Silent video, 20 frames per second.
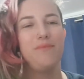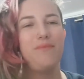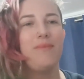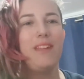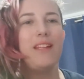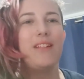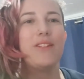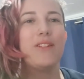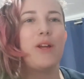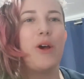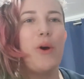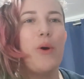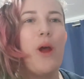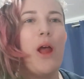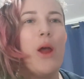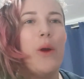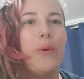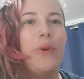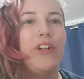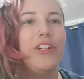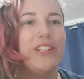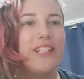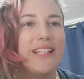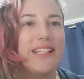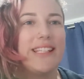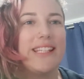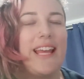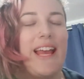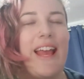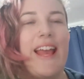So we're going to
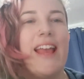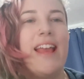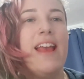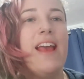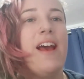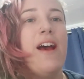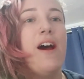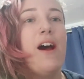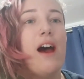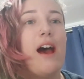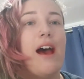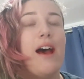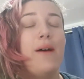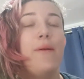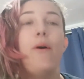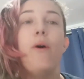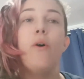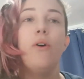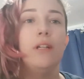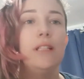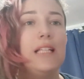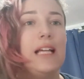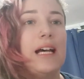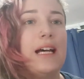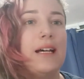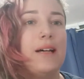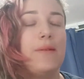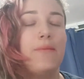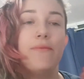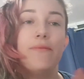say,
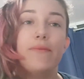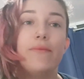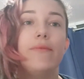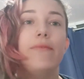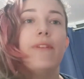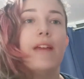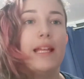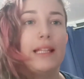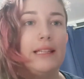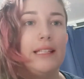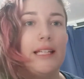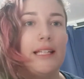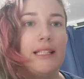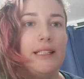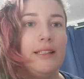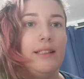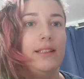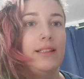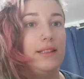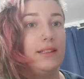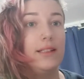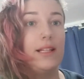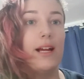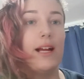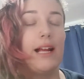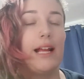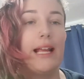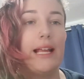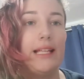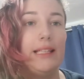Hola, venden
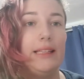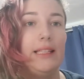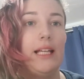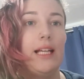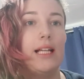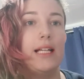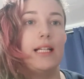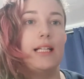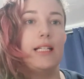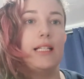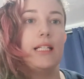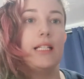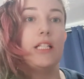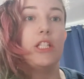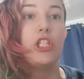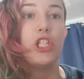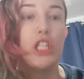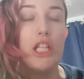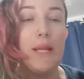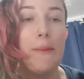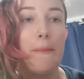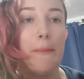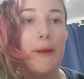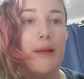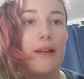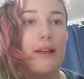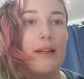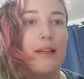tarjeta chip